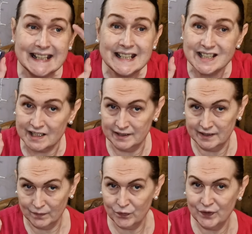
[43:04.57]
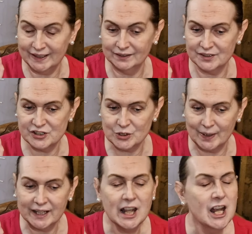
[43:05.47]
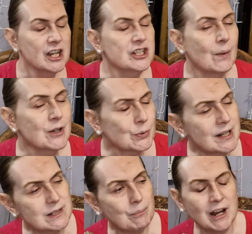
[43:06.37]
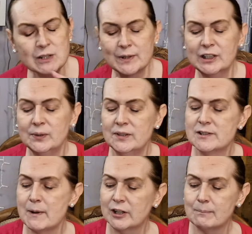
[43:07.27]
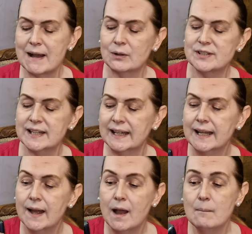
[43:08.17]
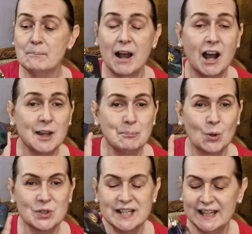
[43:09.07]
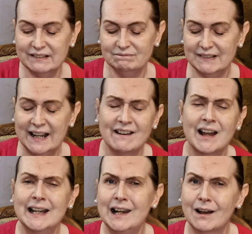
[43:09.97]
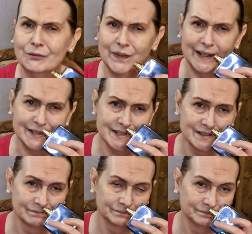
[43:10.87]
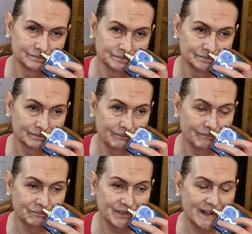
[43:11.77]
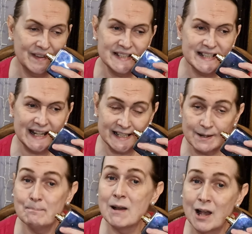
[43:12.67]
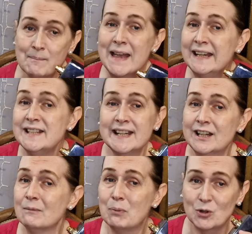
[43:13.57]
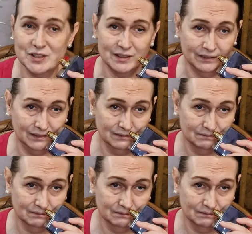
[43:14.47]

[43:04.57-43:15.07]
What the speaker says: Eden feels to it. So I was quite surprised when Lulu spoke about it. But I bought it, and I love this. This is a mermaid in a bottle.